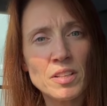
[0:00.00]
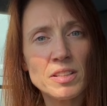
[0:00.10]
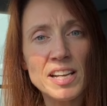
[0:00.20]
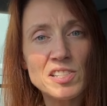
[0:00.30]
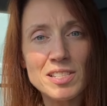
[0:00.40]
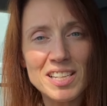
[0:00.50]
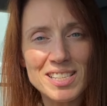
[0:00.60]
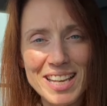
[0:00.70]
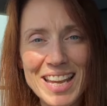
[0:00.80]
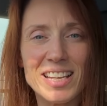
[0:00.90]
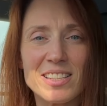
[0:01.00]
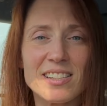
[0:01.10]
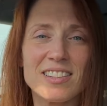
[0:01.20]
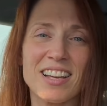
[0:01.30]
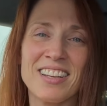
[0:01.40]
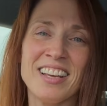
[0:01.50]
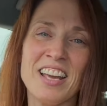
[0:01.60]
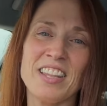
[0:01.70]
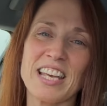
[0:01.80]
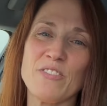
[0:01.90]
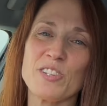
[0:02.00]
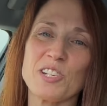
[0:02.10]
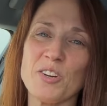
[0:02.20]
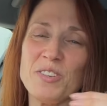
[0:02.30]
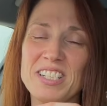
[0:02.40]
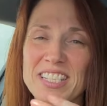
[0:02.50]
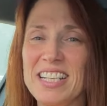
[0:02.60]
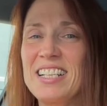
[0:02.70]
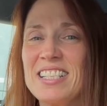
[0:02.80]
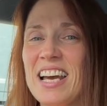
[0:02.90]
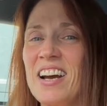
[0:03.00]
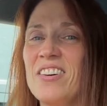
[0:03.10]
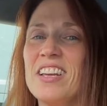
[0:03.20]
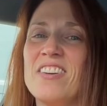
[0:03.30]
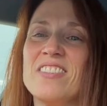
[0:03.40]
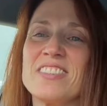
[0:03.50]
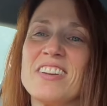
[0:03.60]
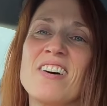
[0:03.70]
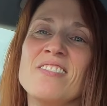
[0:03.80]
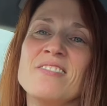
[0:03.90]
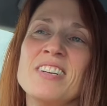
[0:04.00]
That's it. There is no detail. There is no